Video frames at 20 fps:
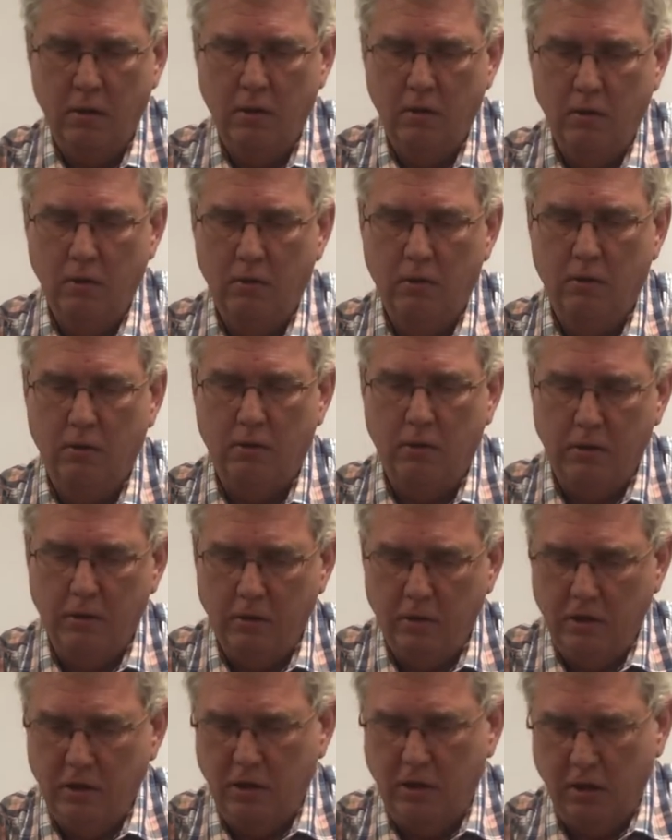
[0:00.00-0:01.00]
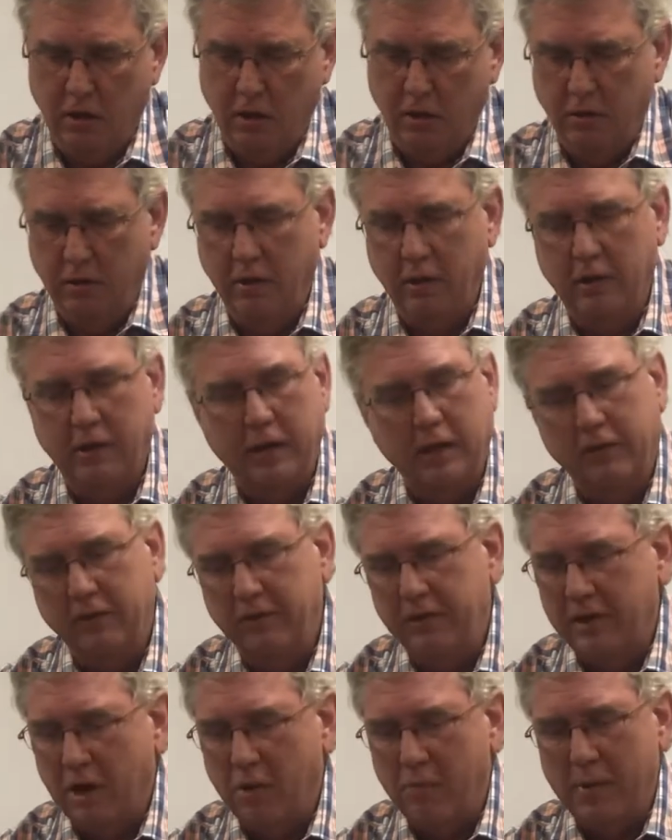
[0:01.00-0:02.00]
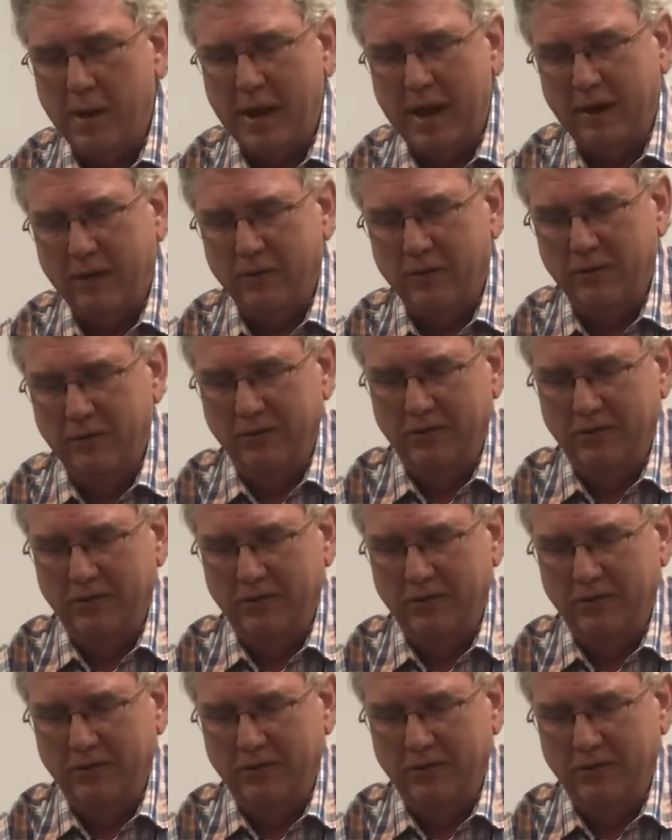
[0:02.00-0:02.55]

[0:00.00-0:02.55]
Or it doesn't go backwards.